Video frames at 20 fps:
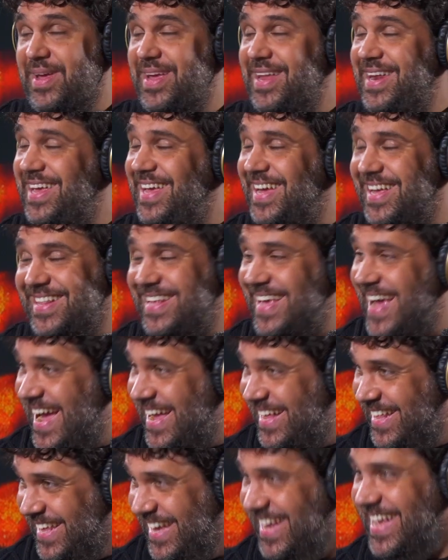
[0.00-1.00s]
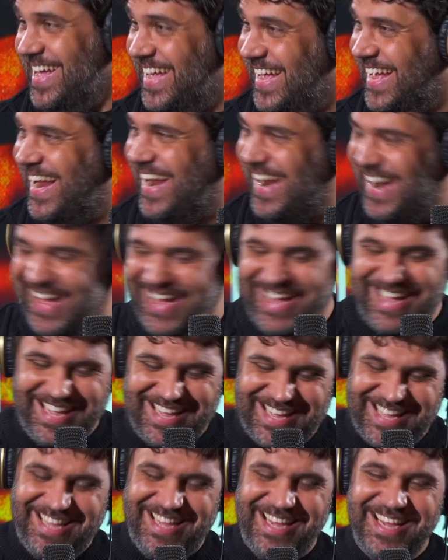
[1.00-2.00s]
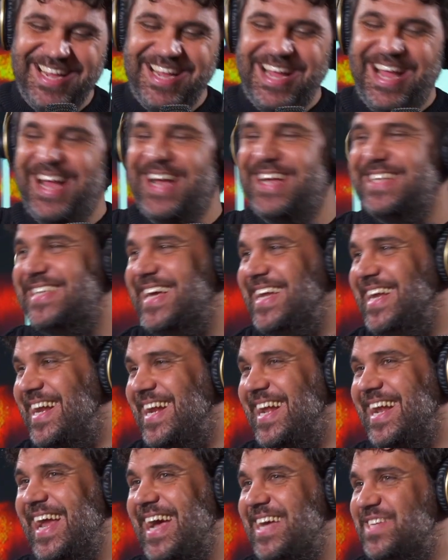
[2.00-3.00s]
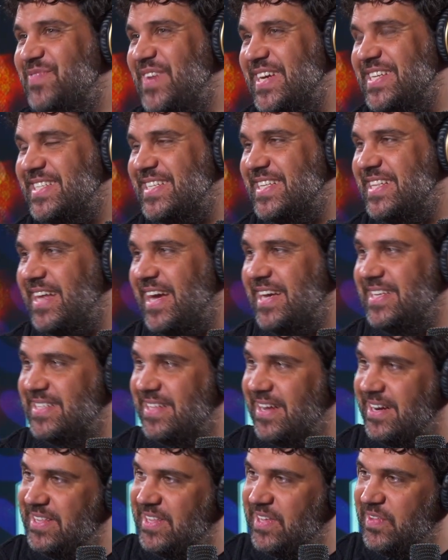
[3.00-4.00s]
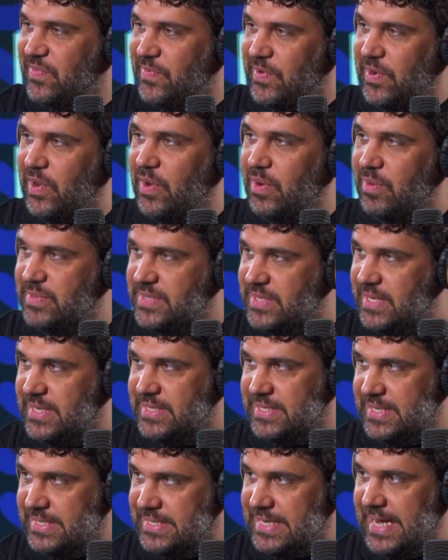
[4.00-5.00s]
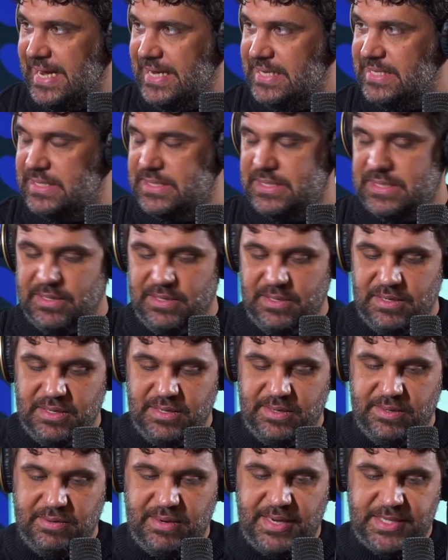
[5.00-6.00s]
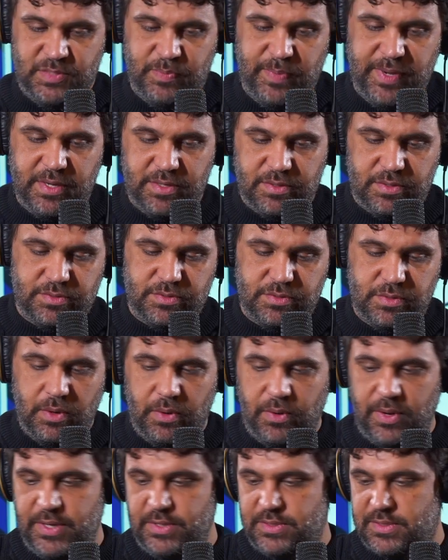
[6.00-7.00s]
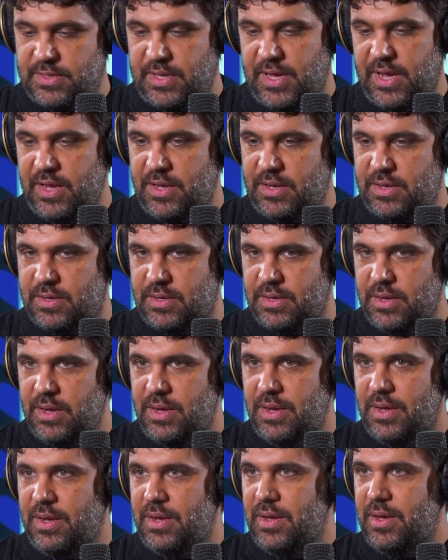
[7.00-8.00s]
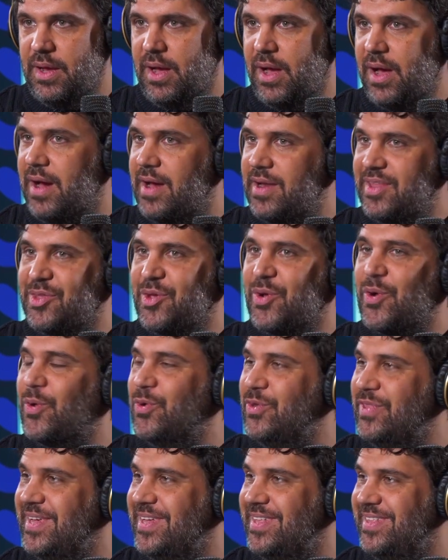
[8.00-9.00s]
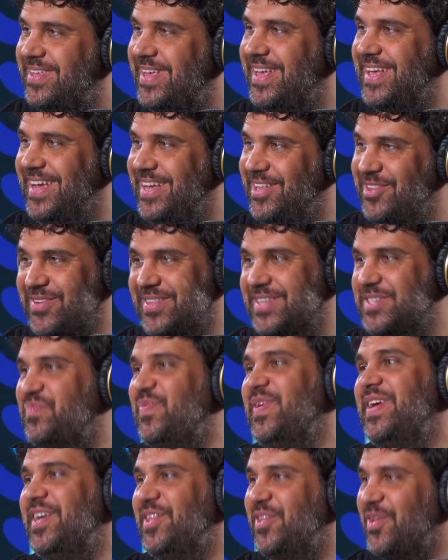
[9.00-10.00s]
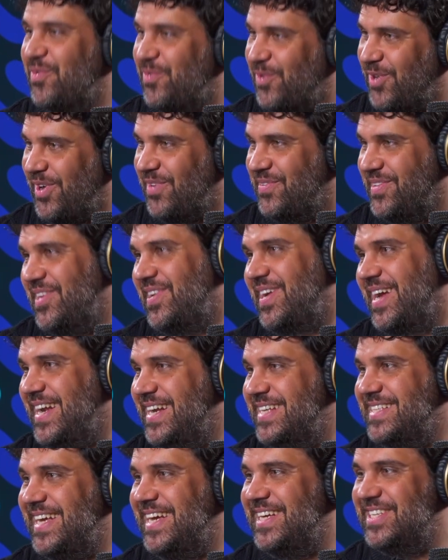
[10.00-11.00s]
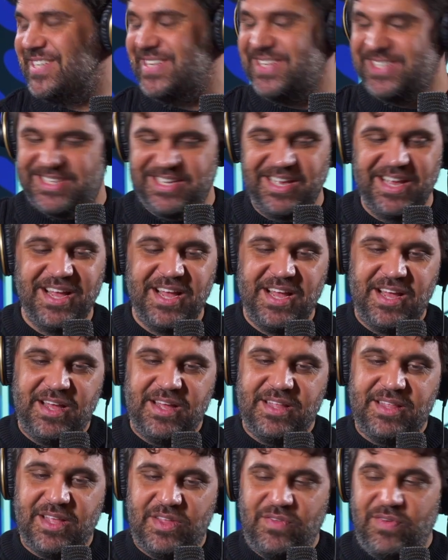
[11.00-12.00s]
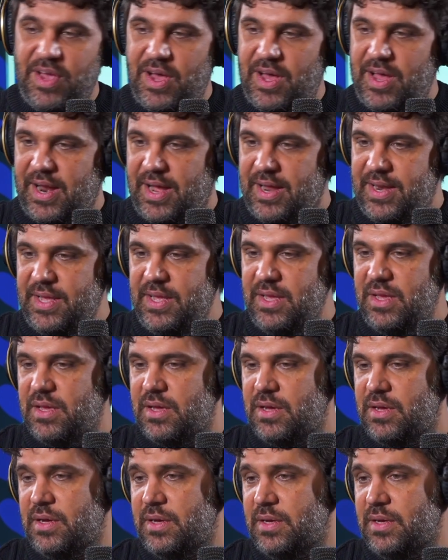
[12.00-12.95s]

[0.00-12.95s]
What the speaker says: Beginning and the end. In general, as mentioned, I started from citizen science aspect, so it's like hard-coded into the spirit of all of the organizations that we are running.